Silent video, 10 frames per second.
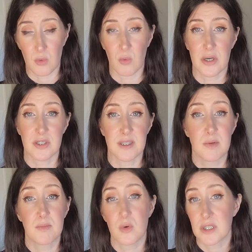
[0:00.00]
What are some
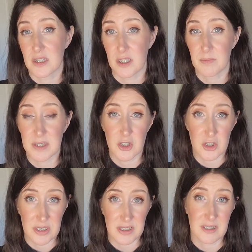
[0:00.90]
important tips and
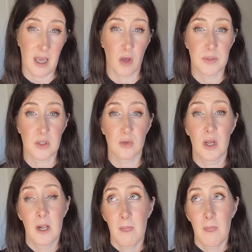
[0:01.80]
tricks to help you